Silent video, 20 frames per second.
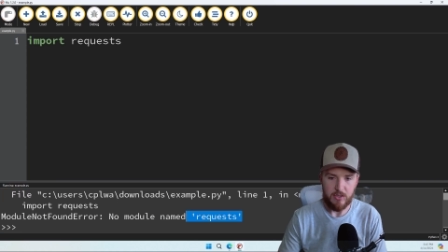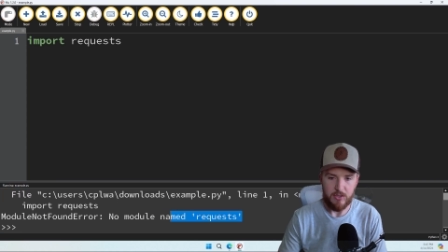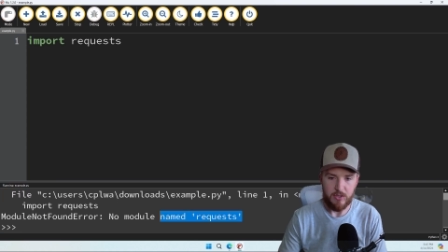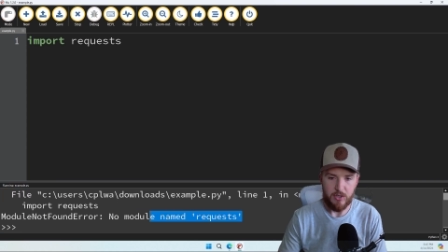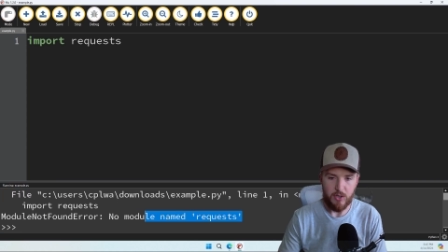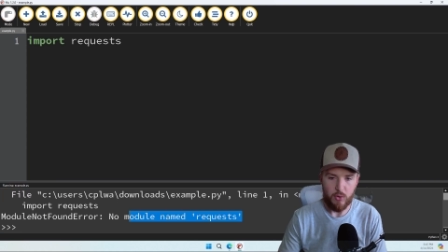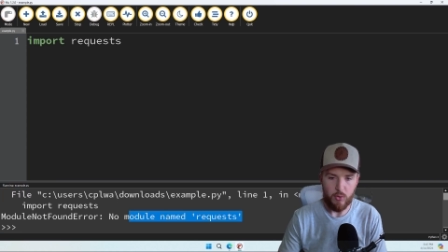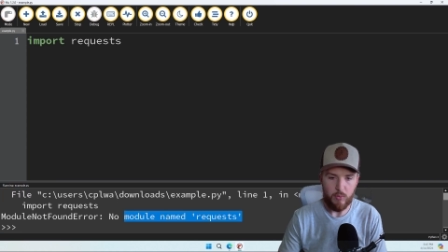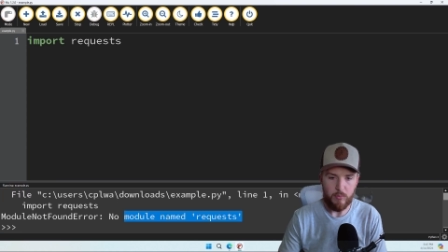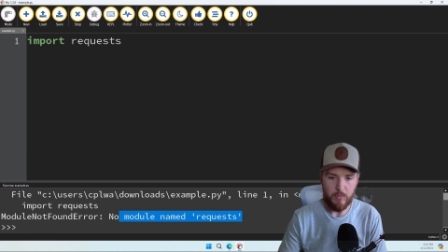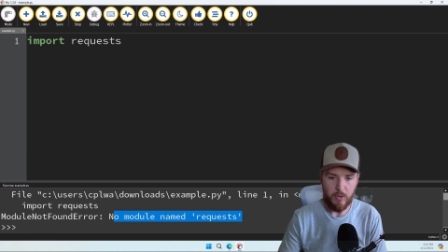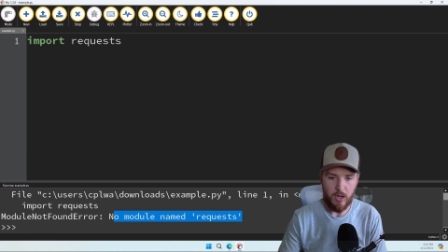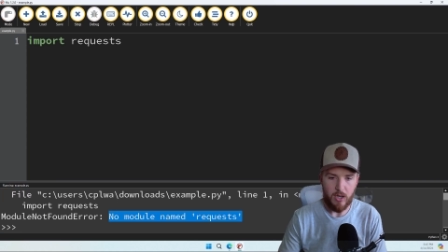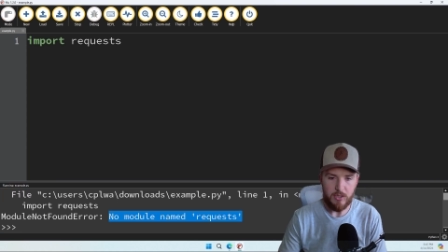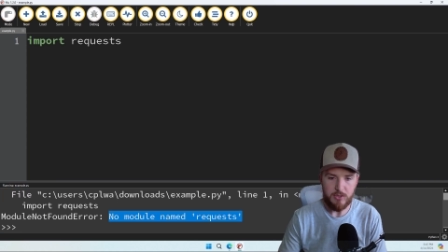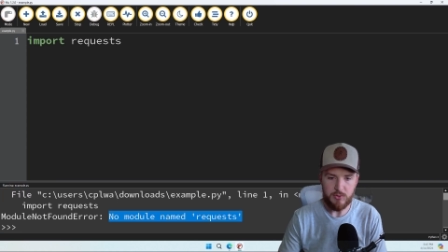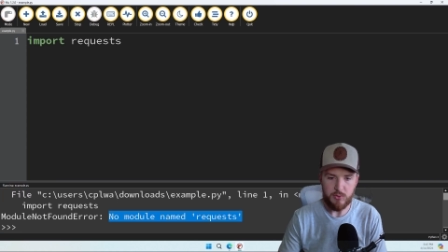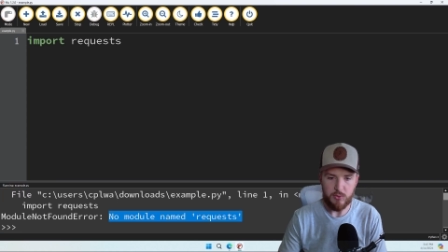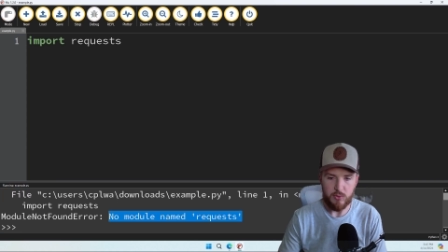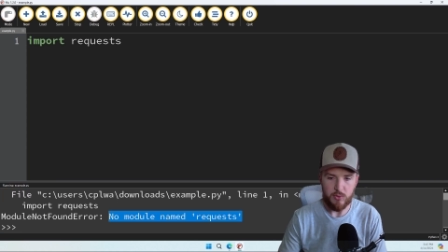no
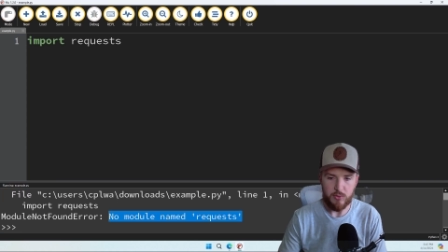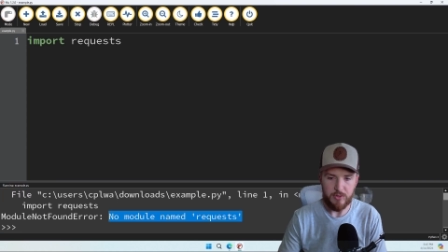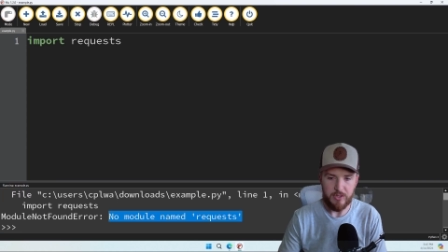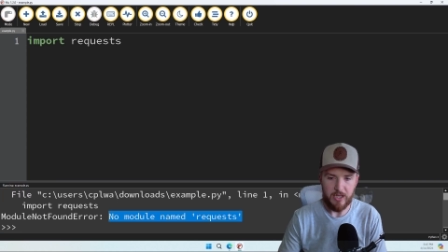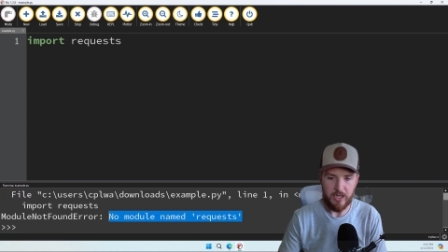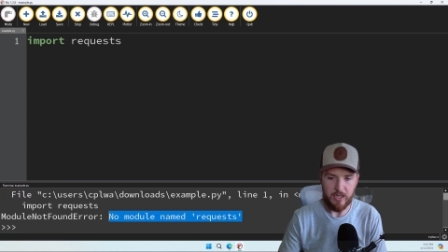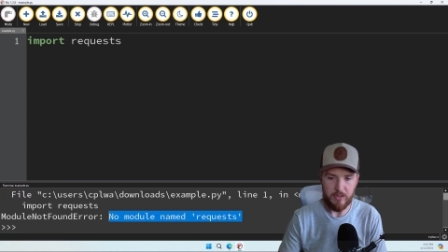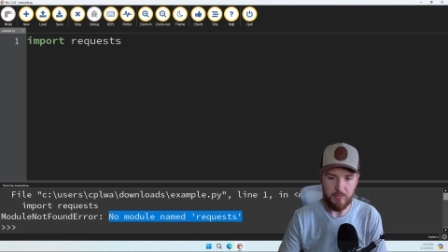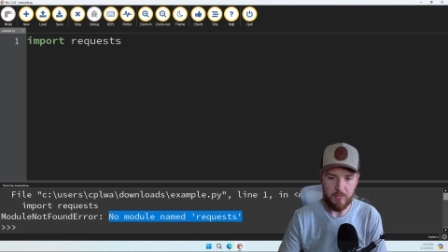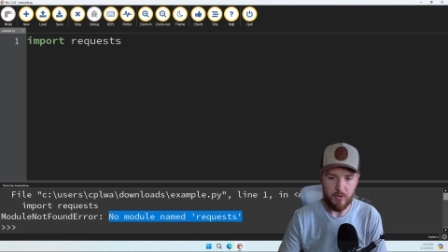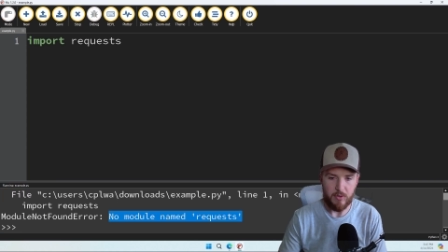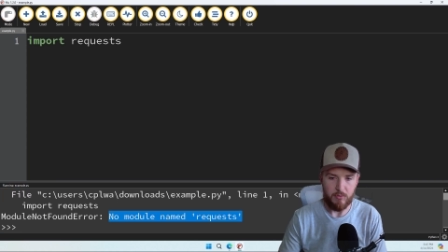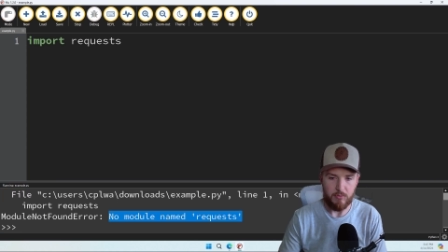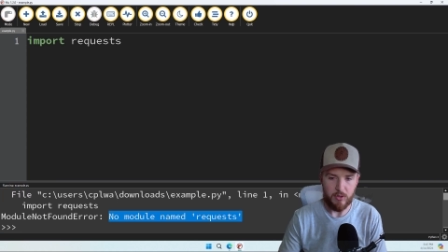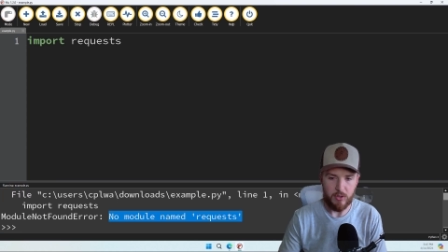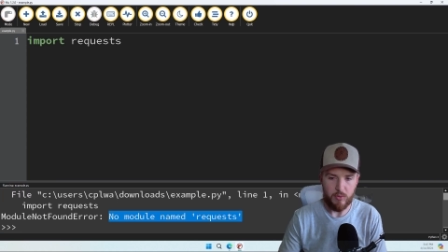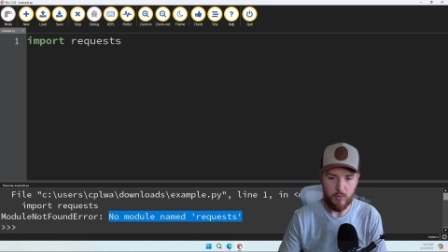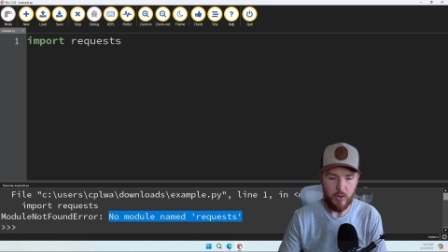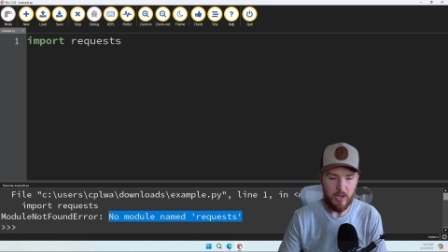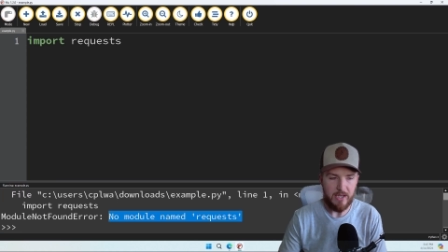module named
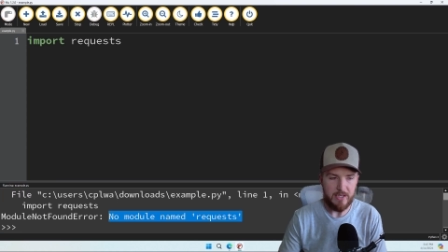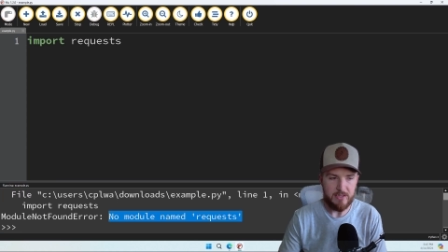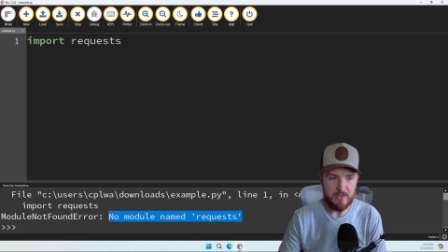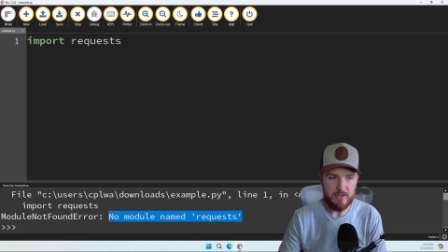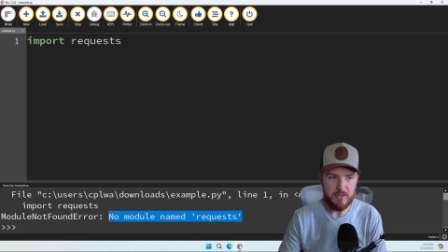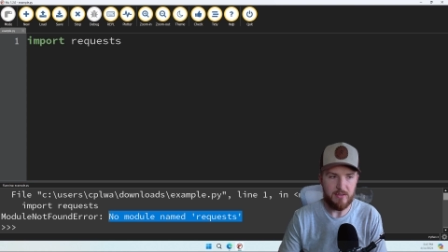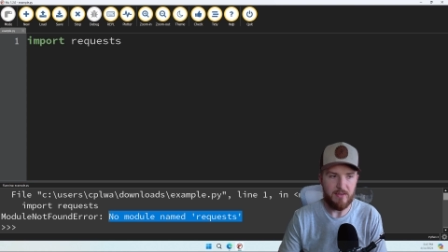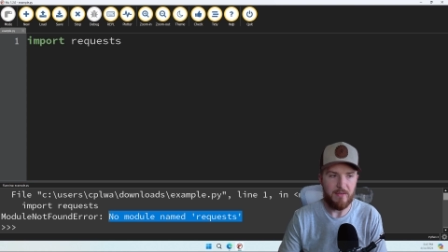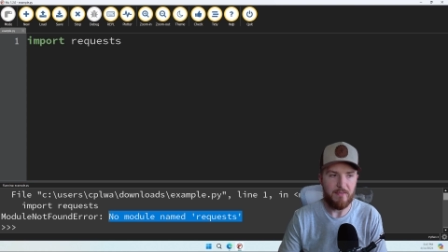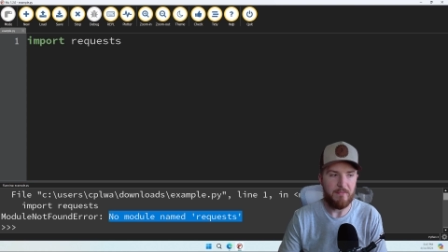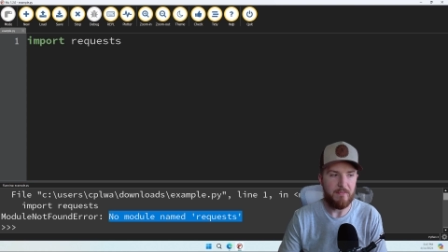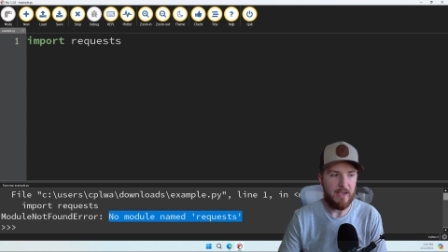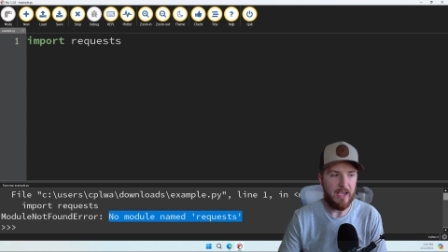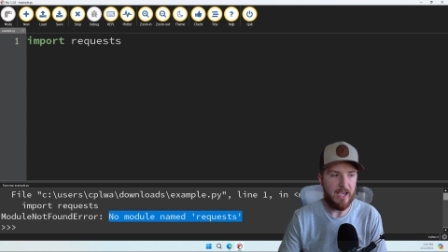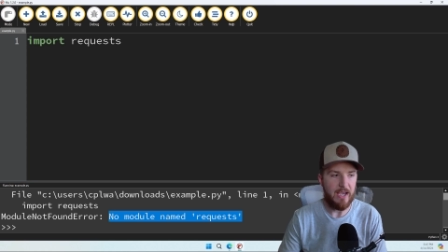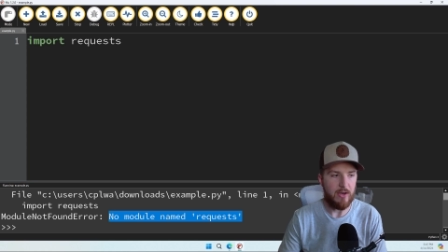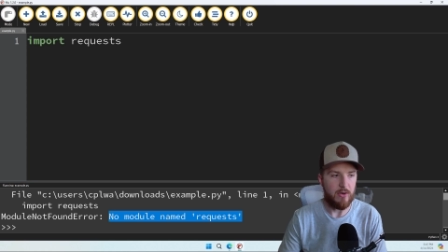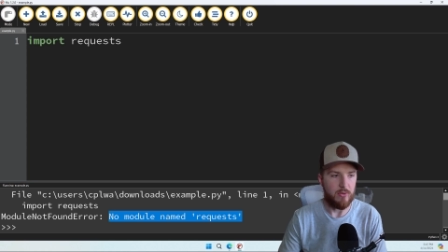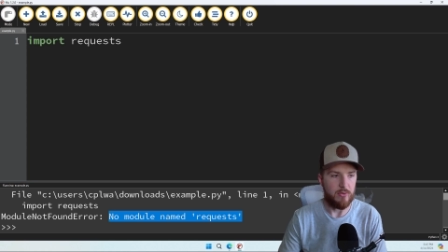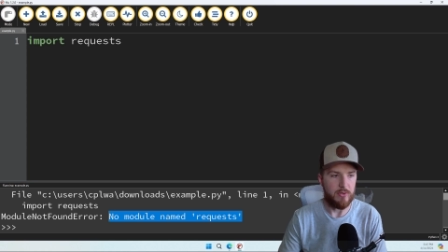requests
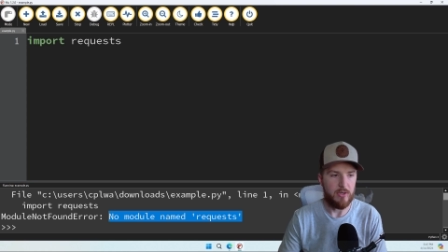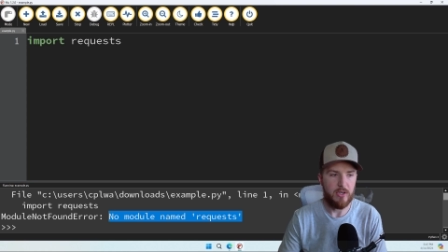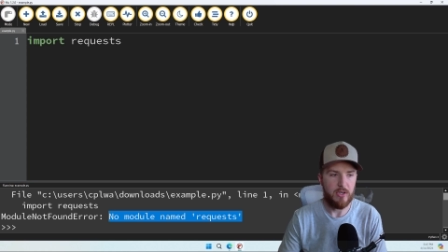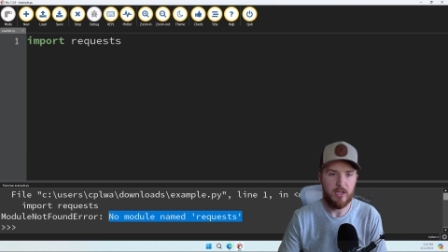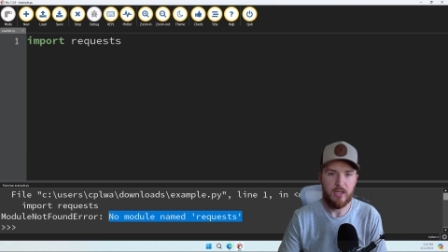found.